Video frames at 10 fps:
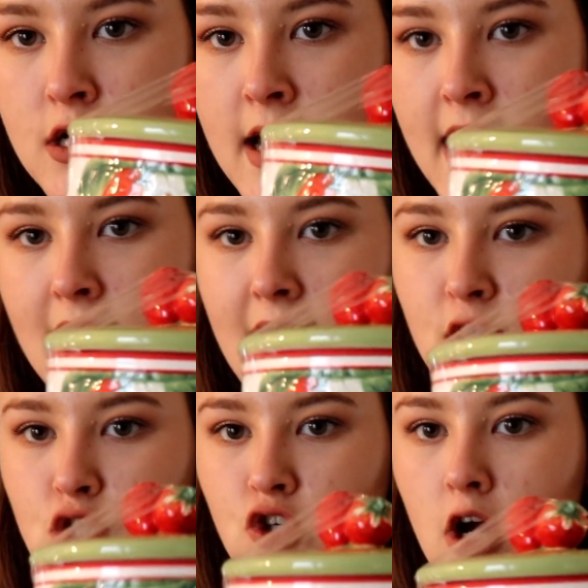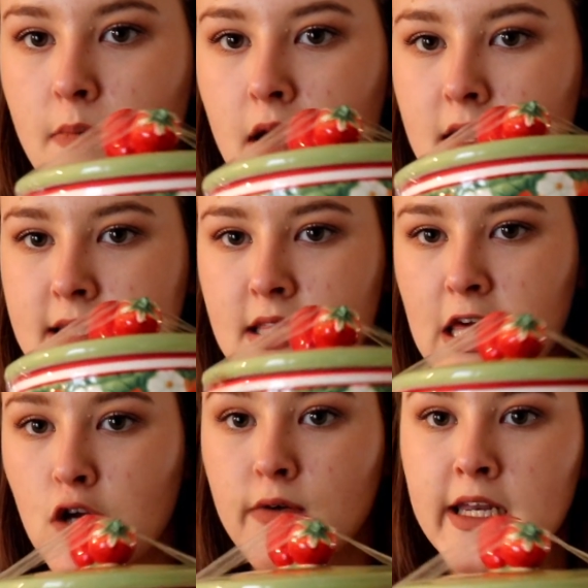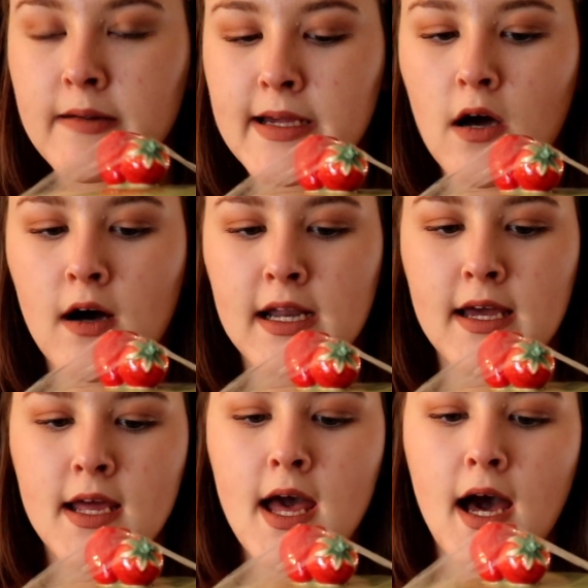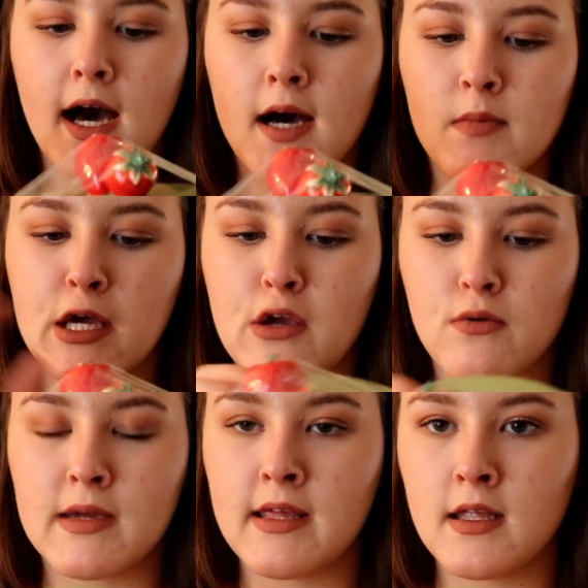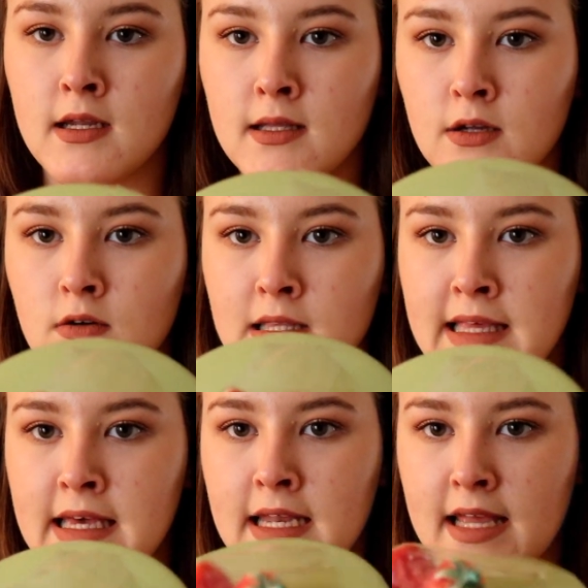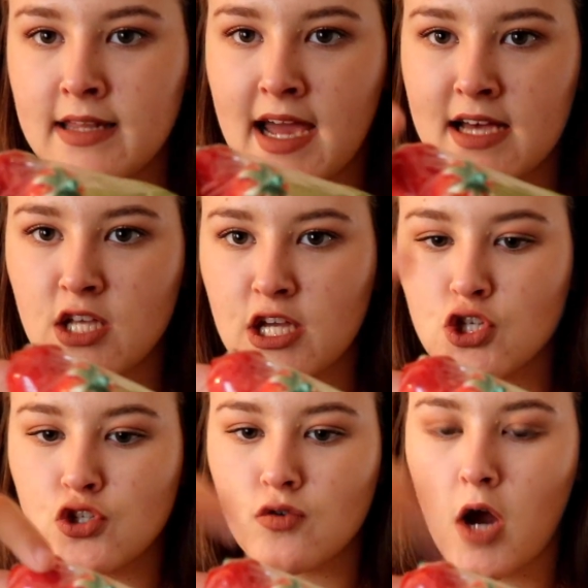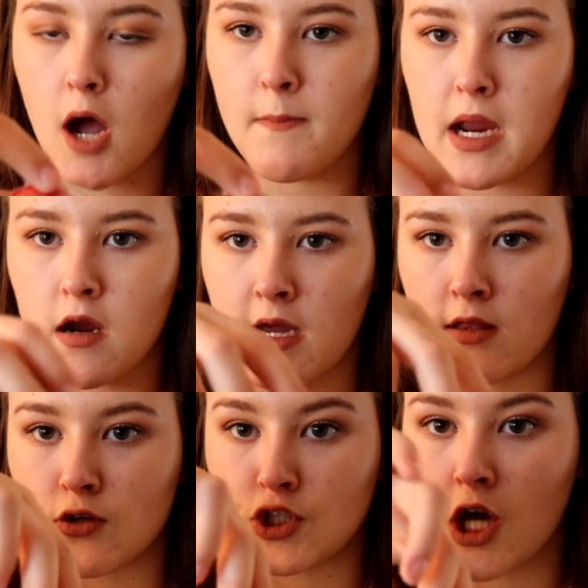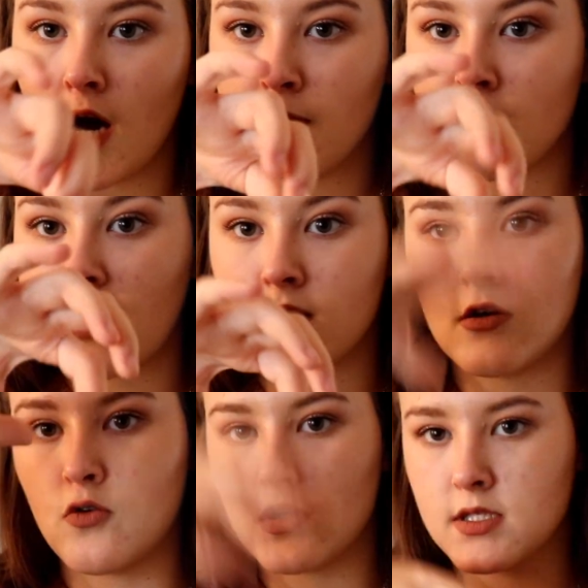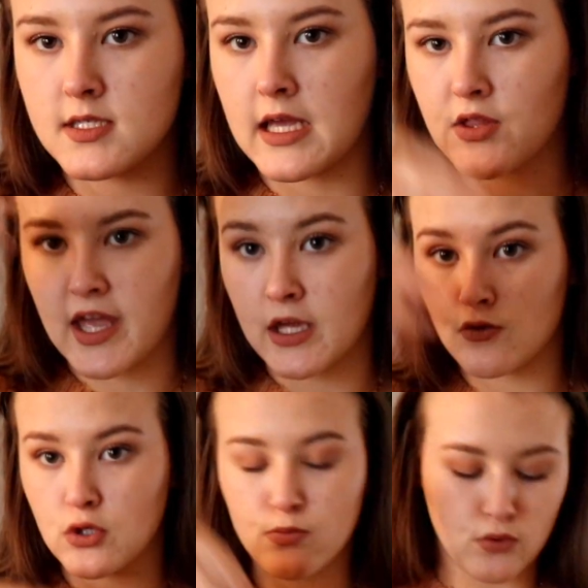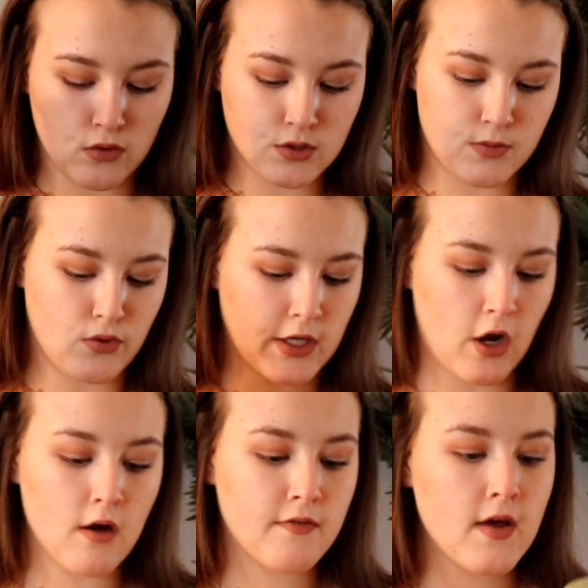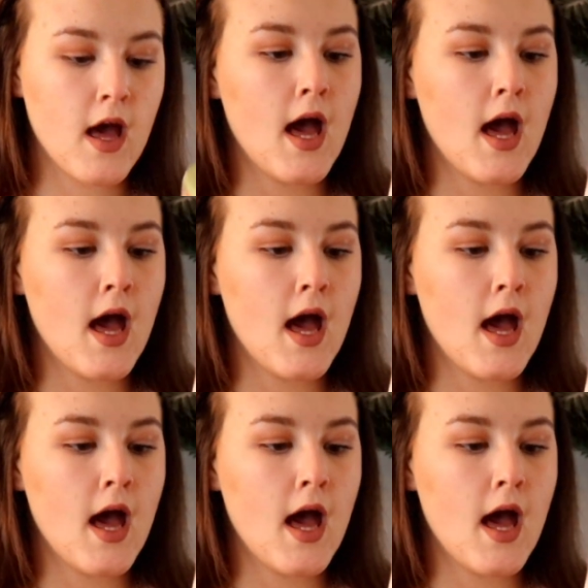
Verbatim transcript: It has strawberries and like greenery on it, um, a green little lid, and then it has a strawberry little top that of course is like the handle you pull to pull it off.